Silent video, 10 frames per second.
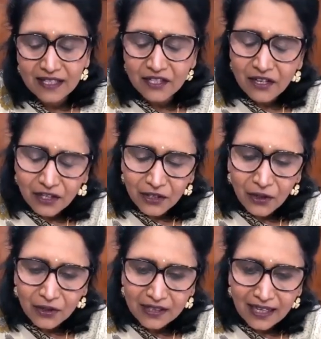Did you
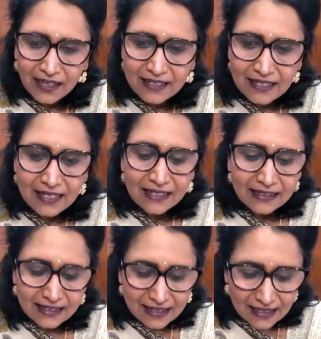know that
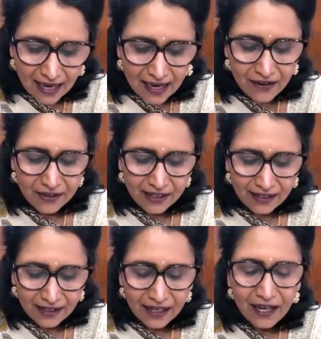the
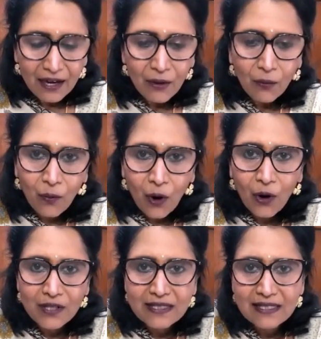sari
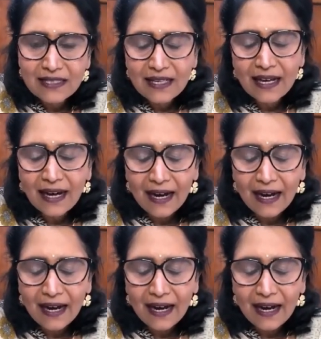was